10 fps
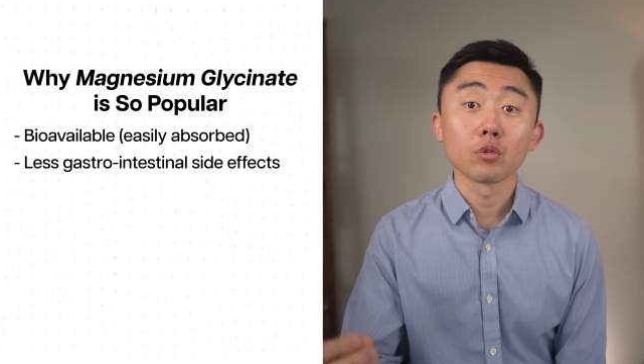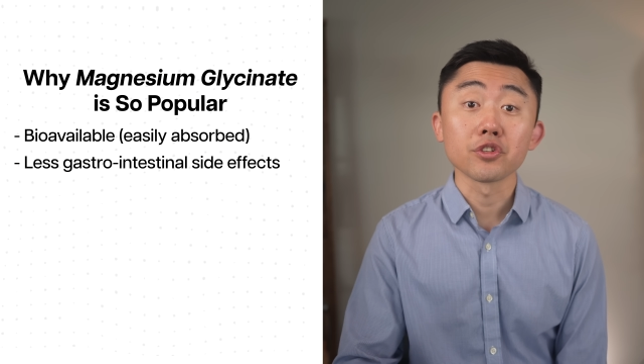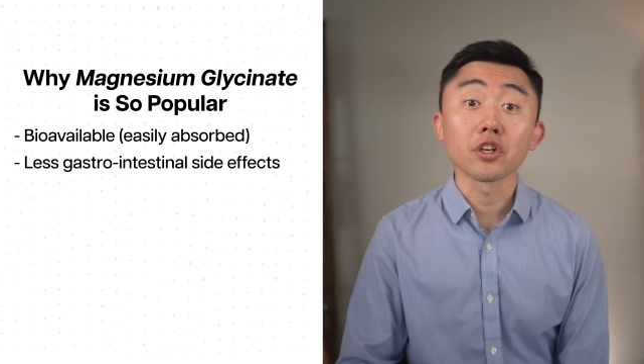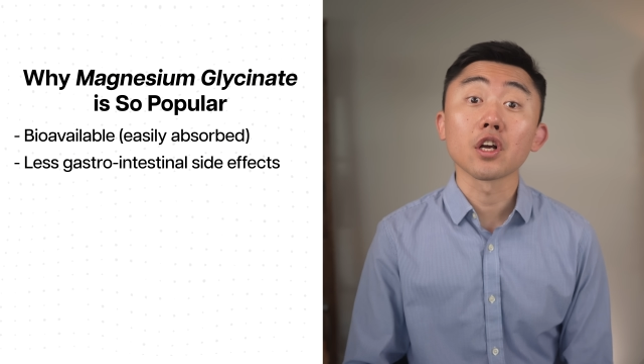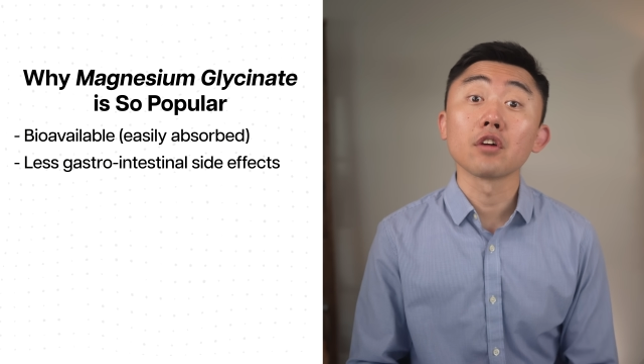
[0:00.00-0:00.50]

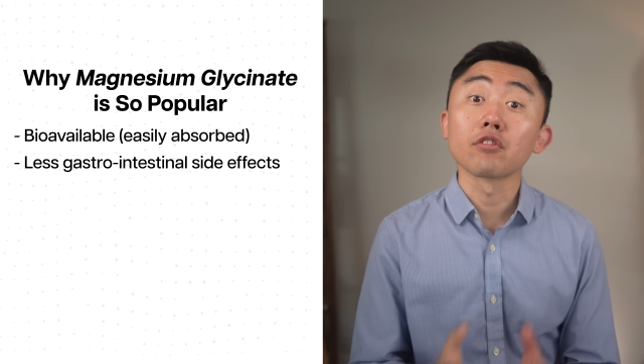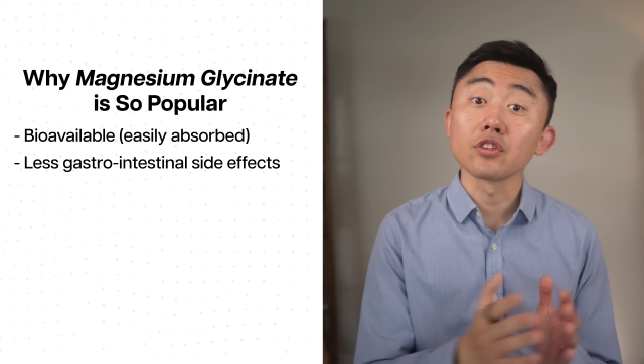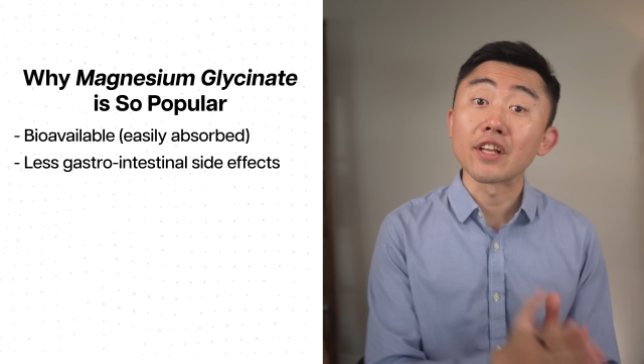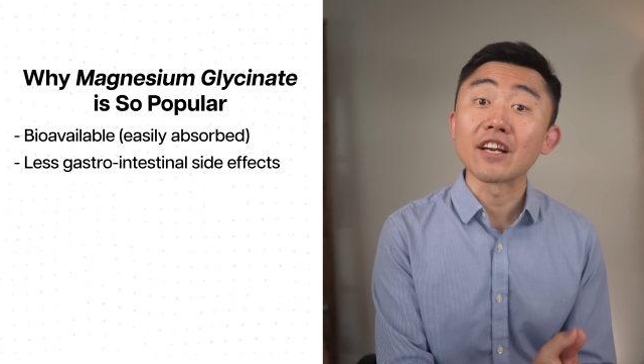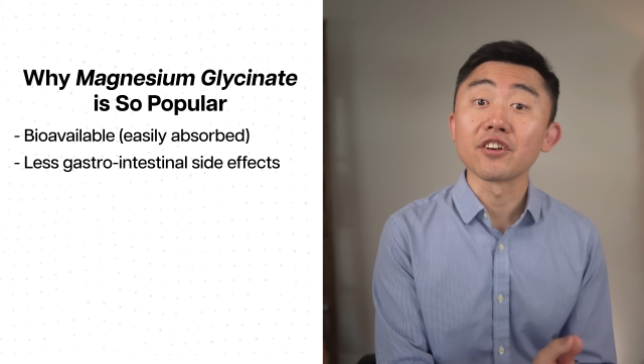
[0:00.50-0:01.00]
which I'll cover
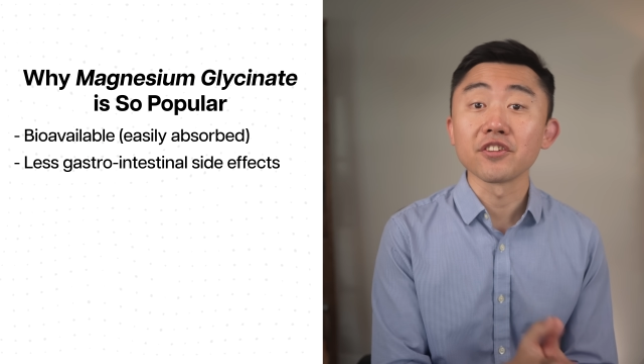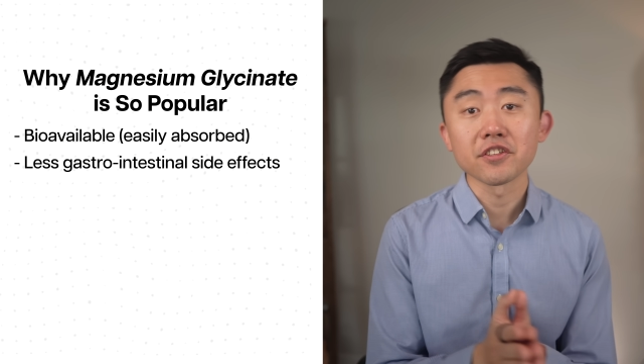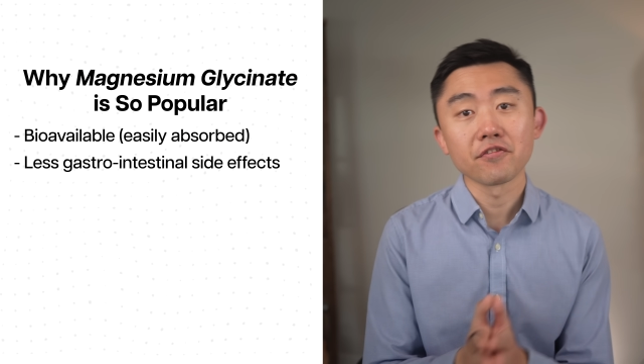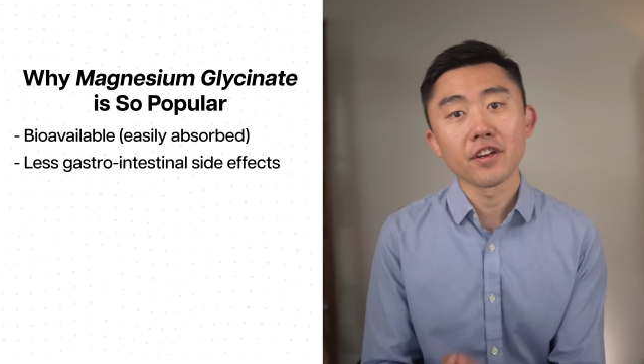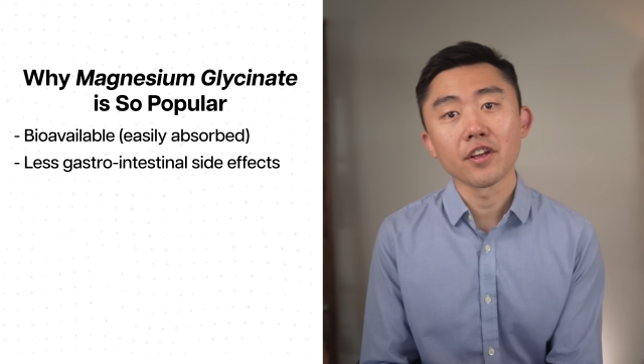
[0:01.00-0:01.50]
later in
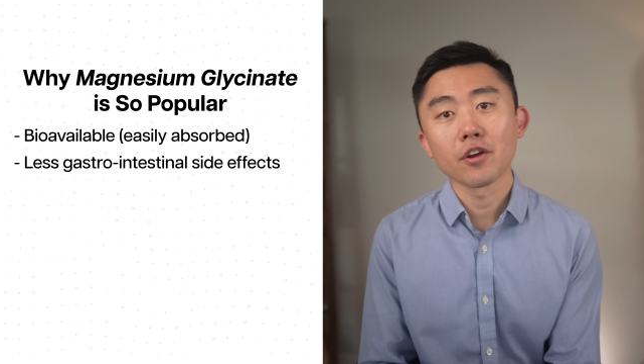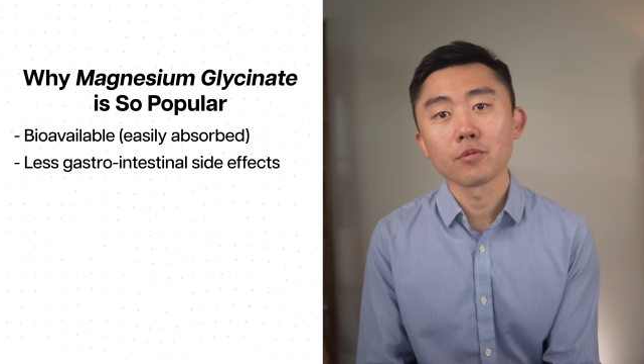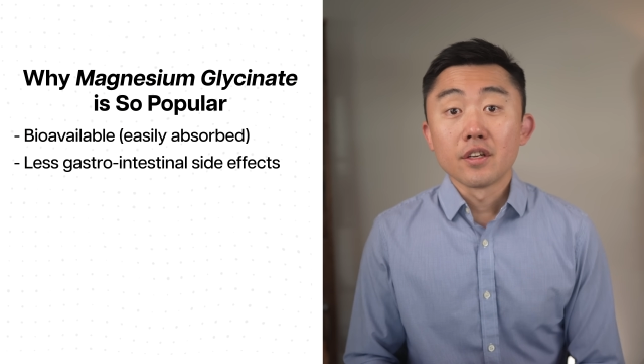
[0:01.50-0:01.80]
this video.